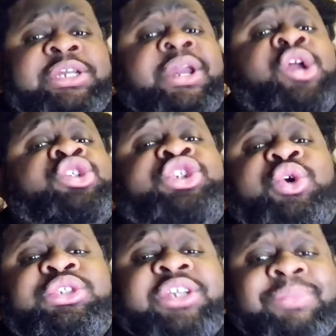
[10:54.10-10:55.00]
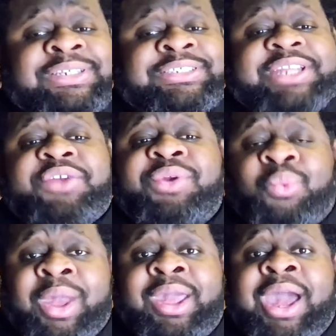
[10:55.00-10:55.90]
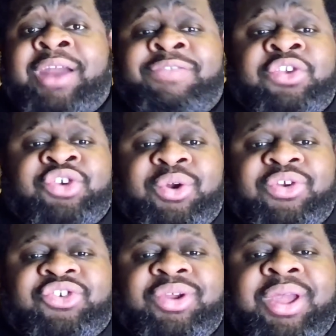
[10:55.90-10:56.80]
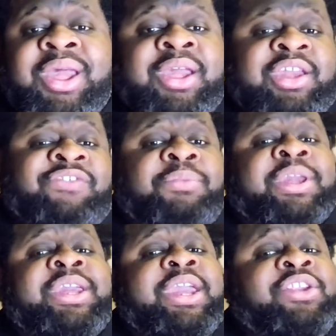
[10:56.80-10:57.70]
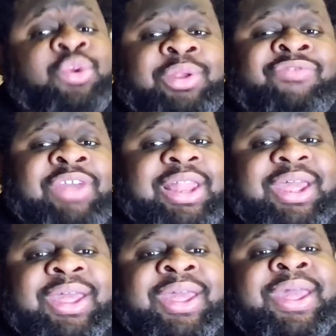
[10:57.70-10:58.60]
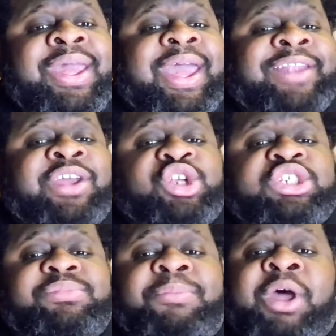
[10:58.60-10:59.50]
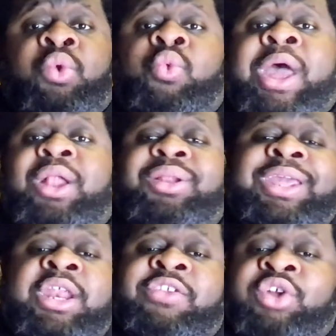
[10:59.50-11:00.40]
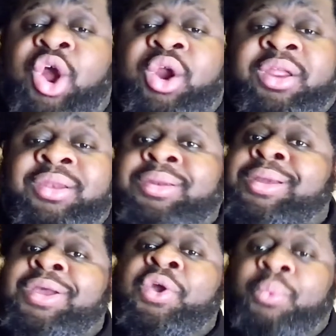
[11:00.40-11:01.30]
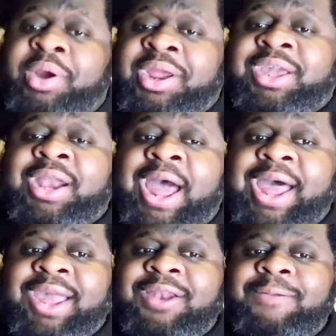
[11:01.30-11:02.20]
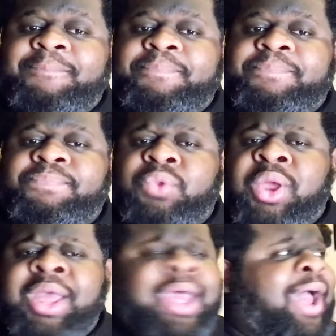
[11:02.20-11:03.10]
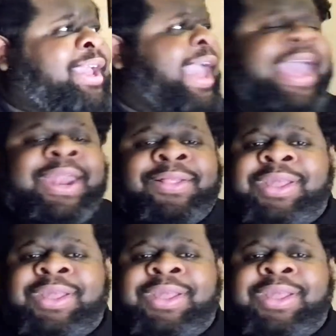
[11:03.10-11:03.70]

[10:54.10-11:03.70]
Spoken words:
shows him a secret way out of the church, gives him a key to his villa, and tells him about a well in his garden where he can hide. A cannon then